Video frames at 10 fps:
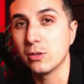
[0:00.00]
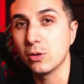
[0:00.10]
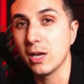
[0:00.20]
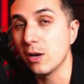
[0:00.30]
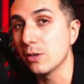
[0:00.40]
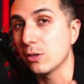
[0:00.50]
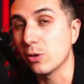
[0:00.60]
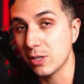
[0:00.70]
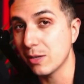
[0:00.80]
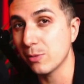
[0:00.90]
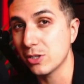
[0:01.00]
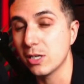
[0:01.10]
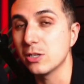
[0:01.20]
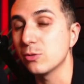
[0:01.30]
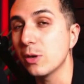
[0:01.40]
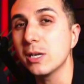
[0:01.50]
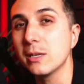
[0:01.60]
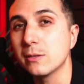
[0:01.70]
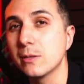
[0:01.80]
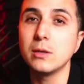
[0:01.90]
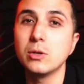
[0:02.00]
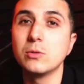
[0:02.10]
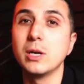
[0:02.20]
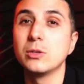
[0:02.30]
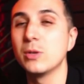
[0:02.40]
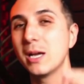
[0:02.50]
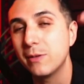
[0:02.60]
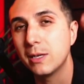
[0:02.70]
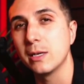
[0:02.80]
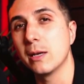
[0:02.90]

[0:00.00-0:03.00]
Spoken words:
So now that your lead machine is running, you've got traffic.